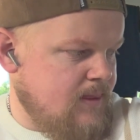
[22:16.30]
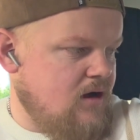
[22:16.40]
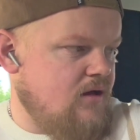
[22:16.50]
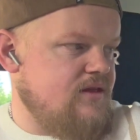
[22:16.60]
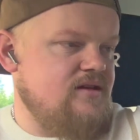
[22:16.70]

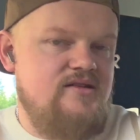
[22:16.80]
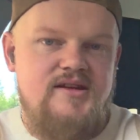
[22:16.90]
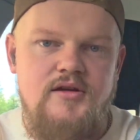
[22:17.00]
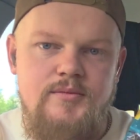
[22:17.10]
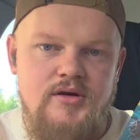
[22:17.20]
are these
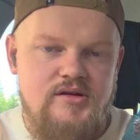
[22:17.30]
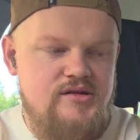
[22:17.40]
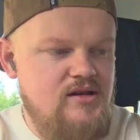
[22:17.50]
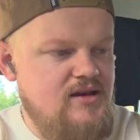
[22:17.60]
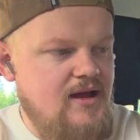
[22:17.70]

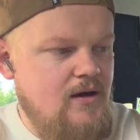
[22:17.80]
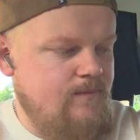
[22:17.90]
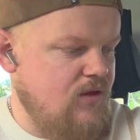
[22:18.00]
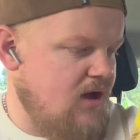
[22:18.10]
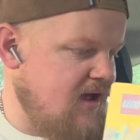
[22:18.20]
SteelBooks.
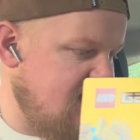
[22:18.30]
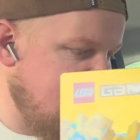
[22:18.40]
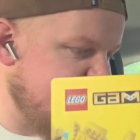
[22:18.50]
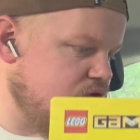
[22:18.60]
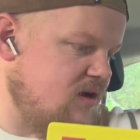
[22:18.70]
Now I
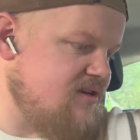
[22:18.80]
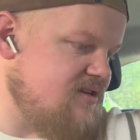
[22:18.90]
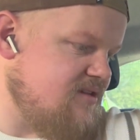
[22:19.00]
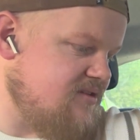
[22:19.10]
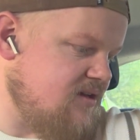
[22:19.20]
have
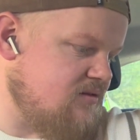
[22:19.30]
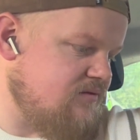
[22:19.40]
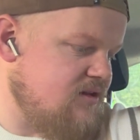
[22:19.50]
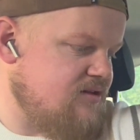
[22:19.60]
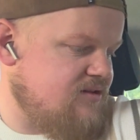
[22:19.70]
26
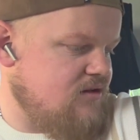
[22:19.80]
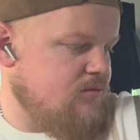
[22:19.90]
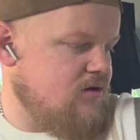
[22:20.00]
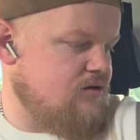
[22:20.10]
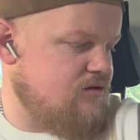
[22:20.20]
of these
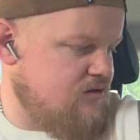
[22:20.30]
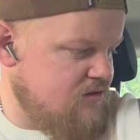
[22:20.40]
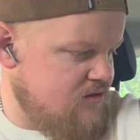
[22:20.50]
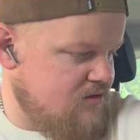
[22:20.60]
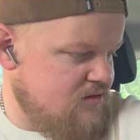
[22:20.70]

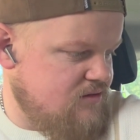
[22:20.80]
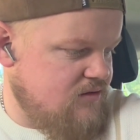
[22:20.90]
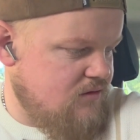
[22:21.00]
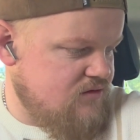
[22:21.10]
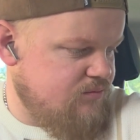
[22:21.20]
SteelBooks,
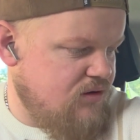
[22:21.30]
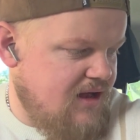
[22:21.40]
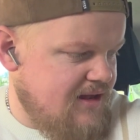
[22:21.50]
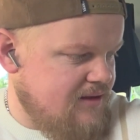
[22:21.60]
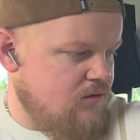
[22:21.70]
so I'll just pull
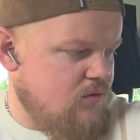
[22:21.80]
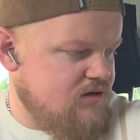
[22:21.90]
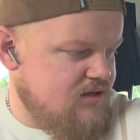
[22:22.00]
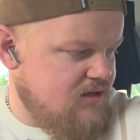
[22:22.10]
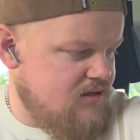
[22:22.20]
out a little
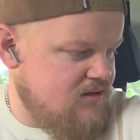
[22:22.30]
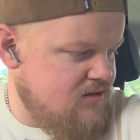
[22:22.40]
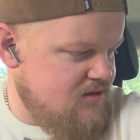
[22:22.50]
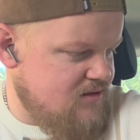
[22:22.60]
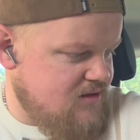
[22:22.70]
wad here.
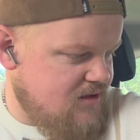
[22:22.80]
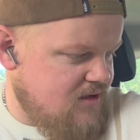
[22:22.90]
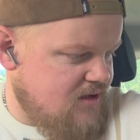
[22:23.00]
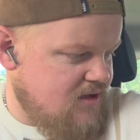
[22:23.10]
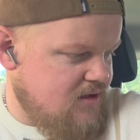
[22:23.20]

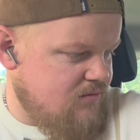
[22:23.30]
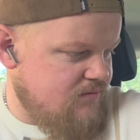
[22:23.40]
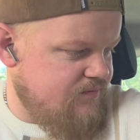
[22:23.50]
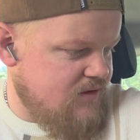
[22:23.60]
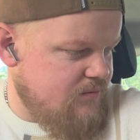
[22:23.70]

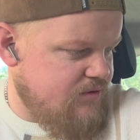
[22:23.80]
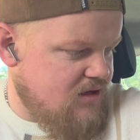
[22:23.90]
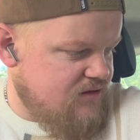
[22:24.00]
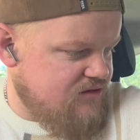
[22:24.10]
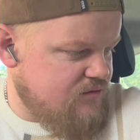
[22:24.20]

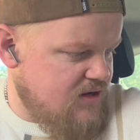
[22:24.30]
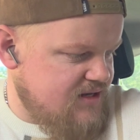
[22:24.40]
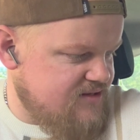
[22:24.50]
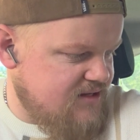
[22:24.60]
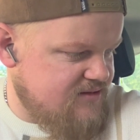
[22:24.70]
But there's
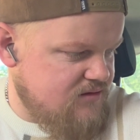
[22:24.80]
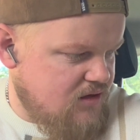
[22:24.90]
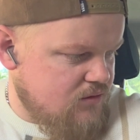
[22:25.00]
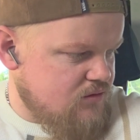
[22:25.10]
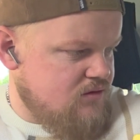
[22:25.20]
26 in
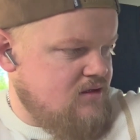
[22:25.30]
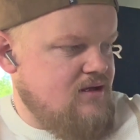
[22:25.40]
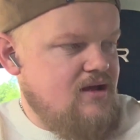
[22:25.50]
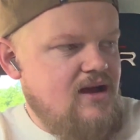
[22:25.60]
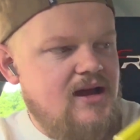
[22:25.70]
total,
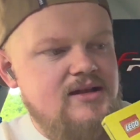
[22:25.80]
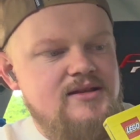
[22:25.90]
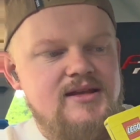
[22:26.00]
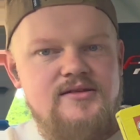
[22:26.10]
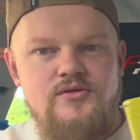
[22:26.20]

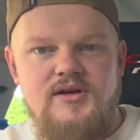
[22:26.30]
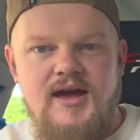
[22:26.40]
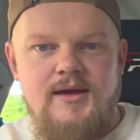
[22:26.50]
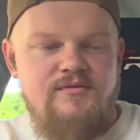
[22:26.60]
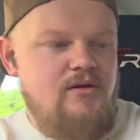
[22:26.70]
and these all
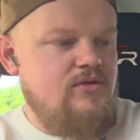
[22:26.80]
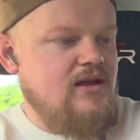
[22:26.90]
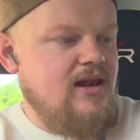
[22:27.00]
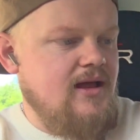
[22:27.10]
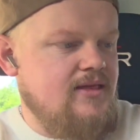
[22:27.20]
came from
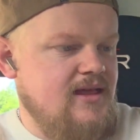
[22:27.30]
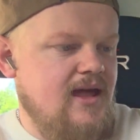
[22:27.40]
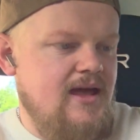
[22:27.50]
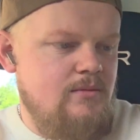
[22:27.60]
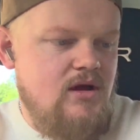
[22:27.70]
the
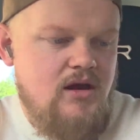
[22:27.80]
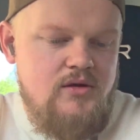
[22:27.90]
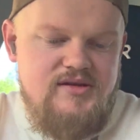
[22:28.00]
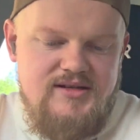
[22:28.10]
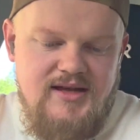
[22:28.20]
game
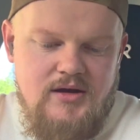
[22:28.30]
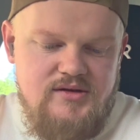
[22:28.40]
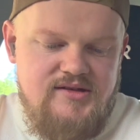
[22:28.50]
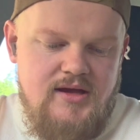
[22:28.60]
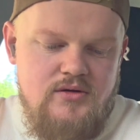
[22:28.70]
closing
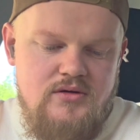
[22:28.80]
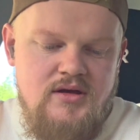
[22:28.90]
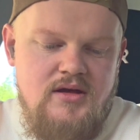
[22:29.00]
down sale